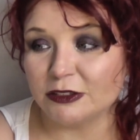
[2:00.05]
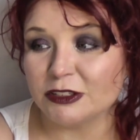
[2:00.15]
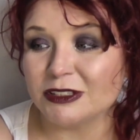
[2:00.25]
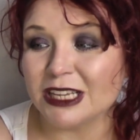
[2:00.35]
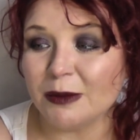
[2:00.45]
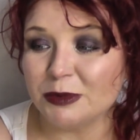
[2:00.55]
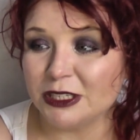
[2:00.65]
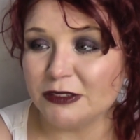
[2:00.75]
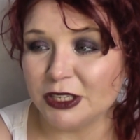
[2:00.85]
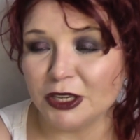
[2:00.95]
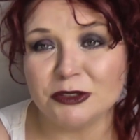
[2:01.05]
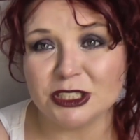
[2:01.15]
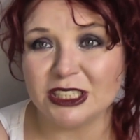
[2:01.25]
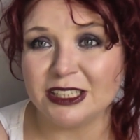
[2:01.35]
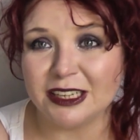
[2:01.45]
So it's absolutely huge
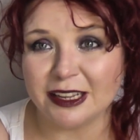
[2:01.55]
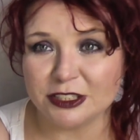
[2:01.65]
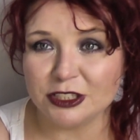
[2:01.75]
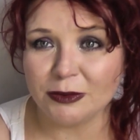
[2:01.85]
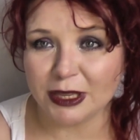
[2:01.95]
and it'll last you